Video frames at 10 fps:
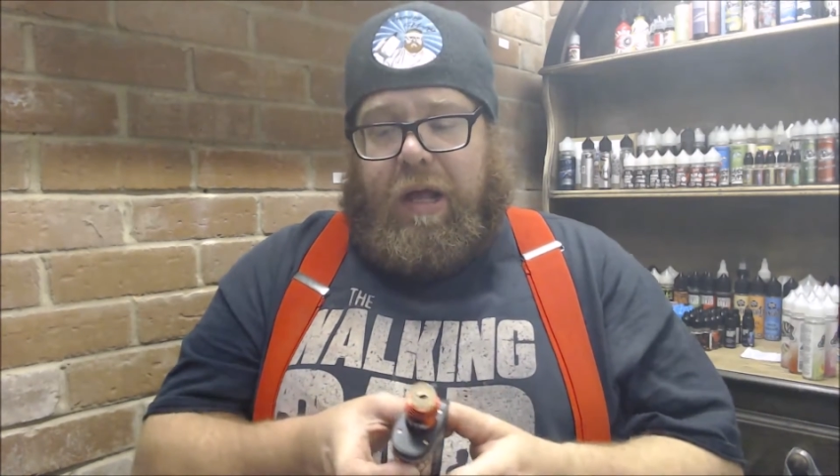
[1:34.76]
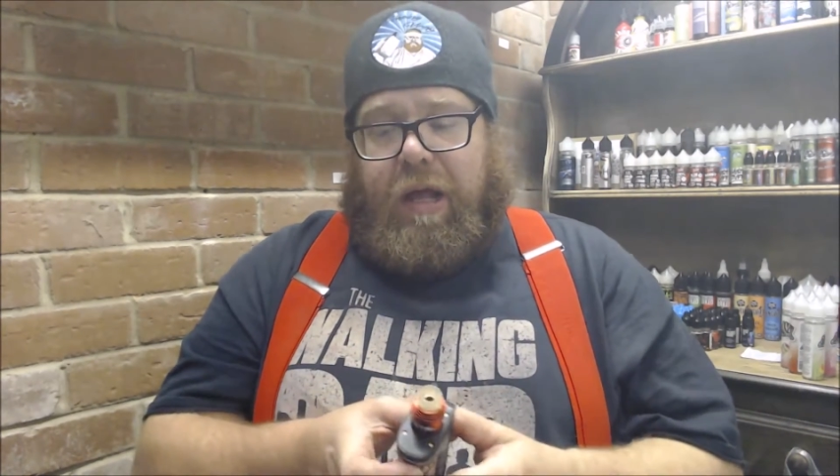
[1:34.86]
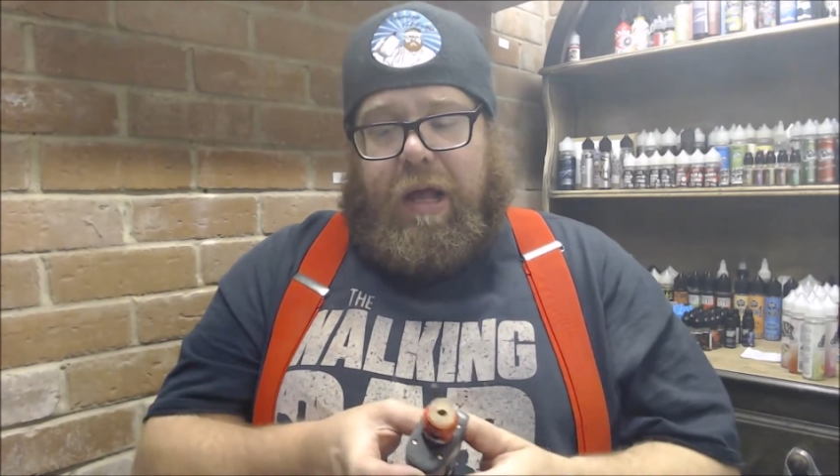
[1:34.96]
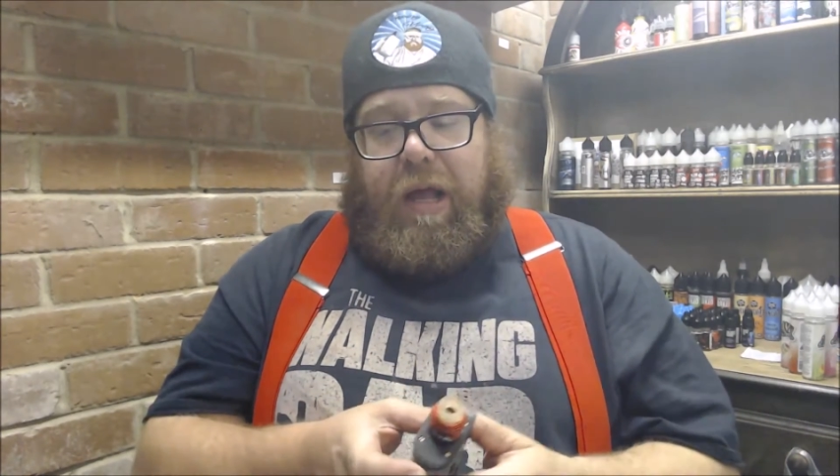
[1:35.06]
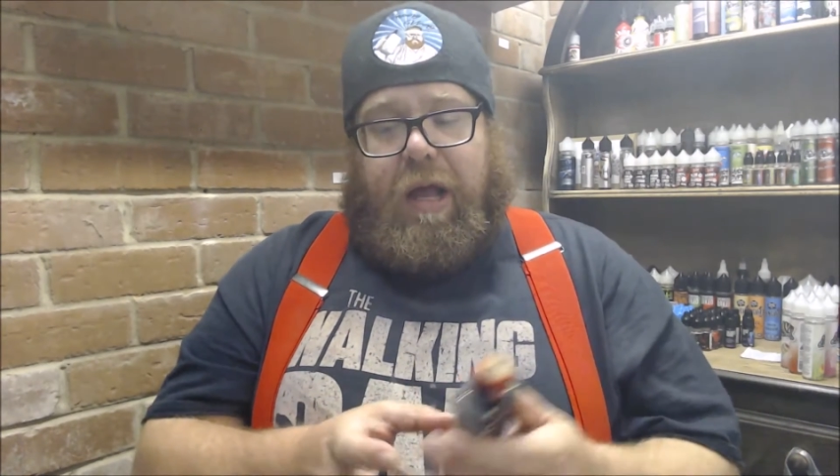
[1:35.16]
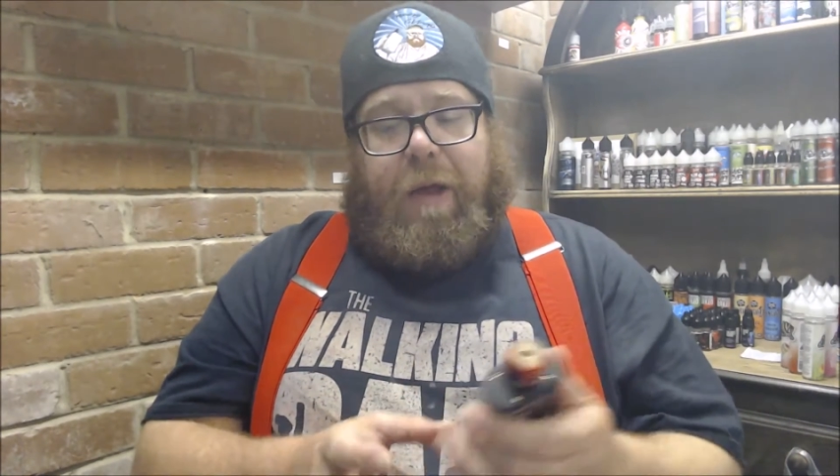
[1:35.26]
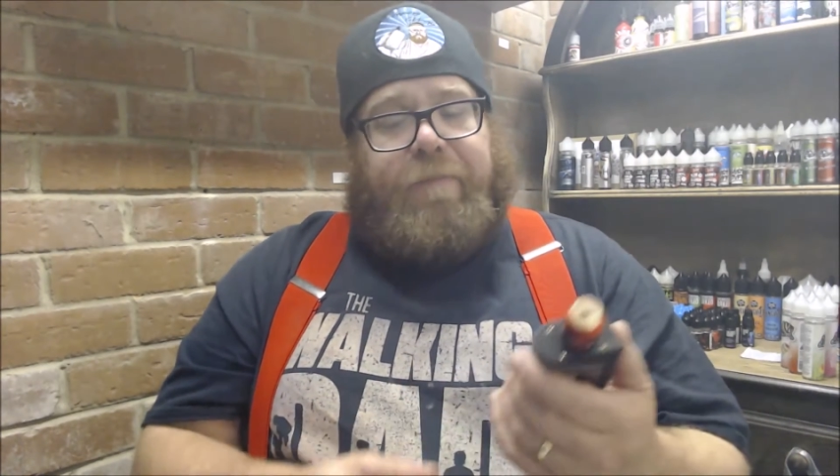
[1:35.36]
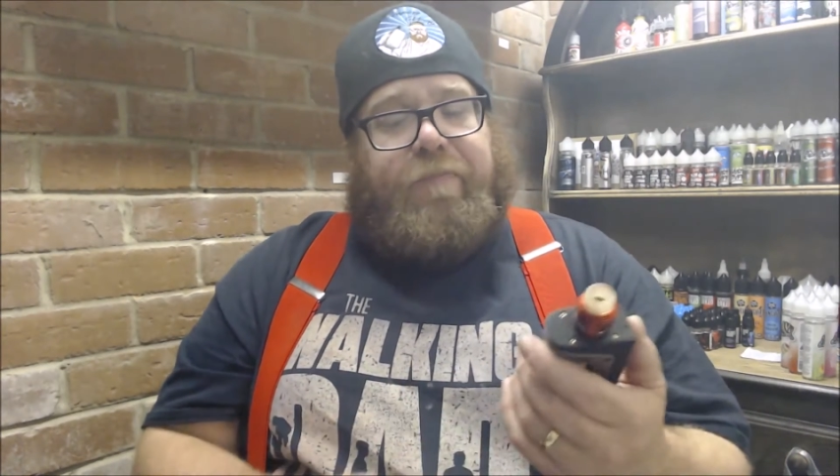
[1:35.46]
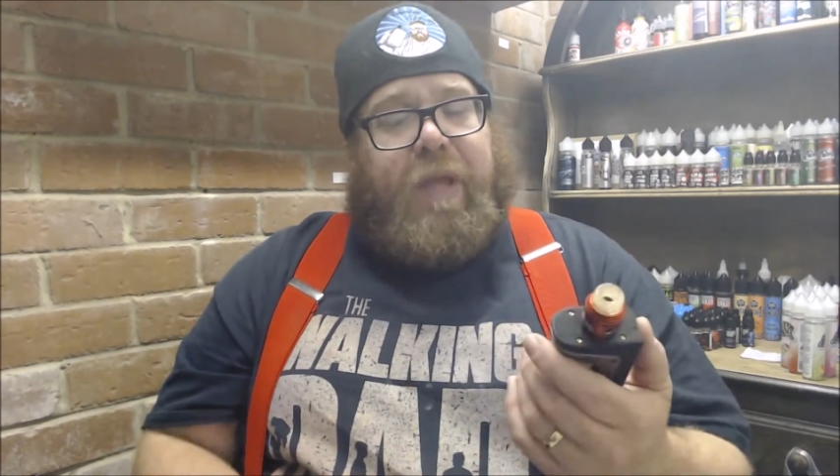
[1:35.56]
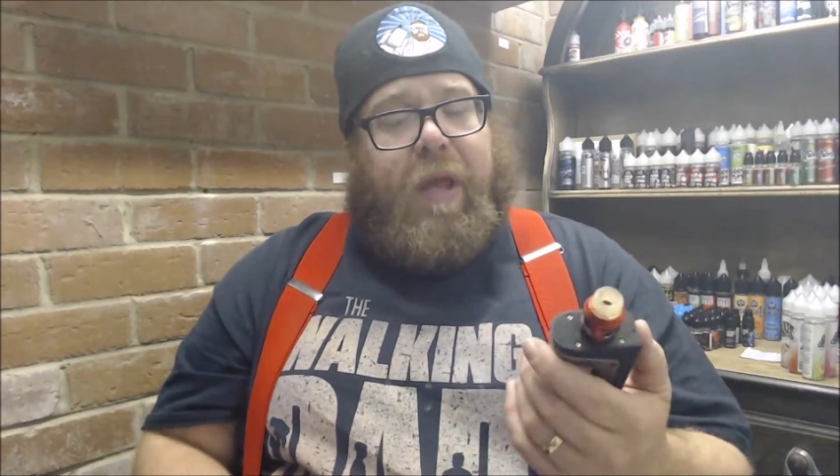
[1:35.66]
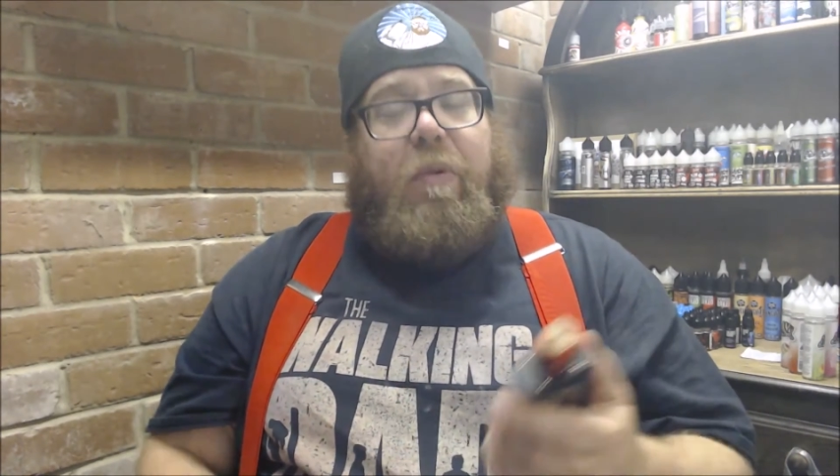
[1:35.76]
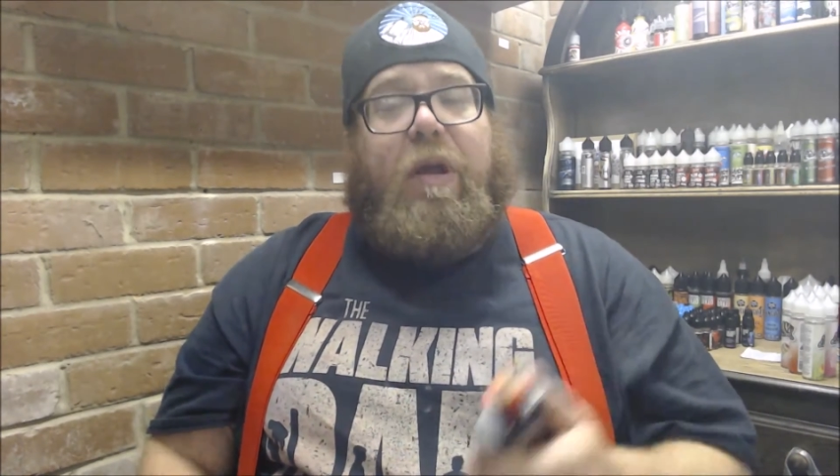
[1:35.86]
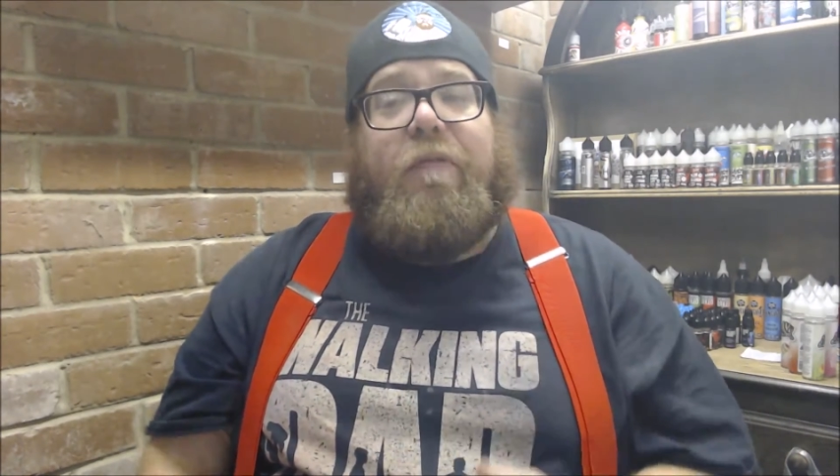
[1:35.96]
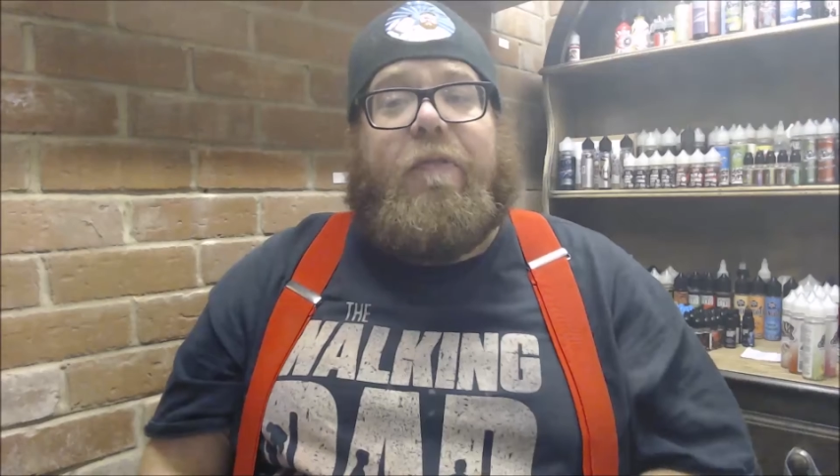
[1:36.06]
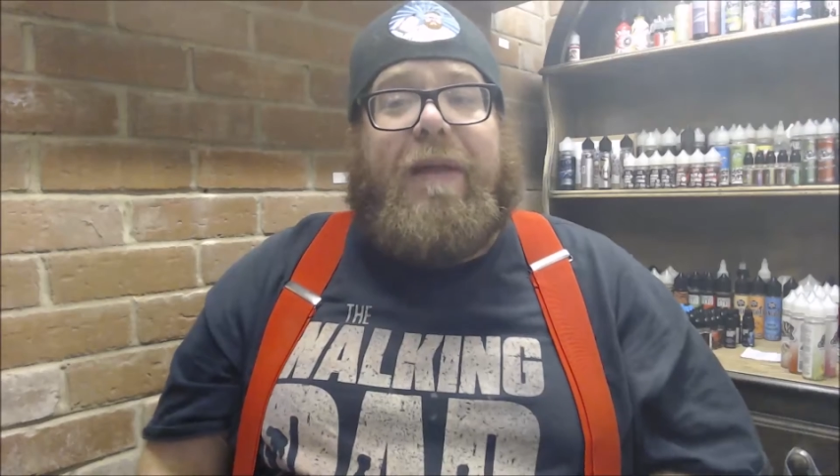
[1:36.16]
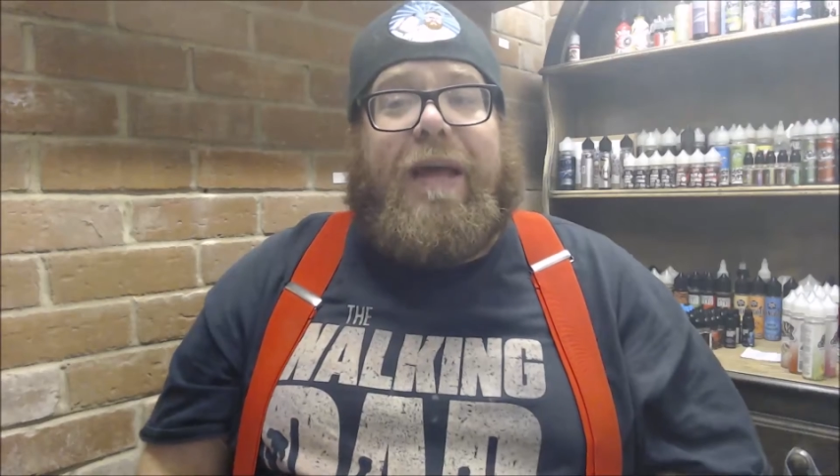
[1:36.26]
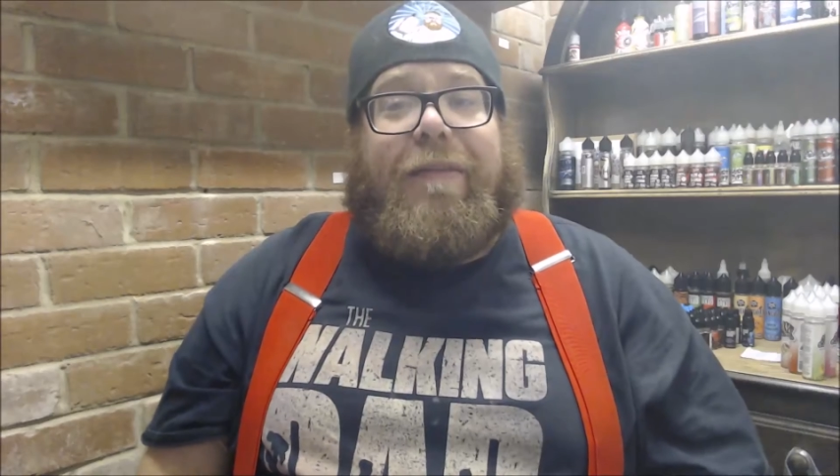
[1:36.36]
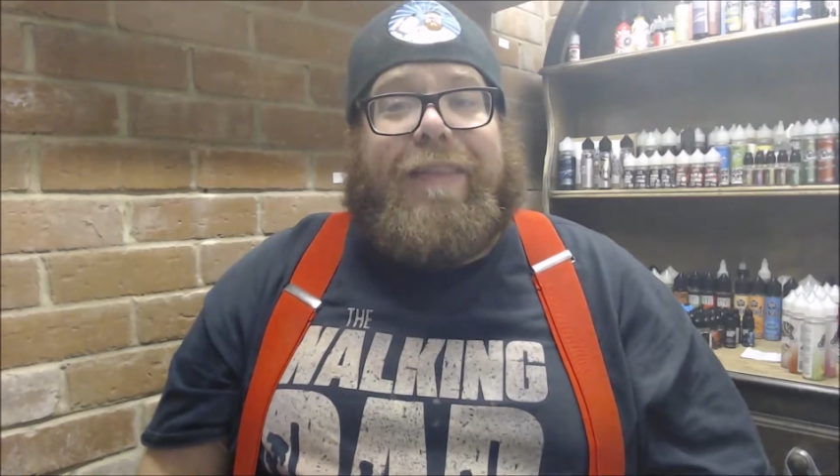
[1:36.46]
And we'll go from there.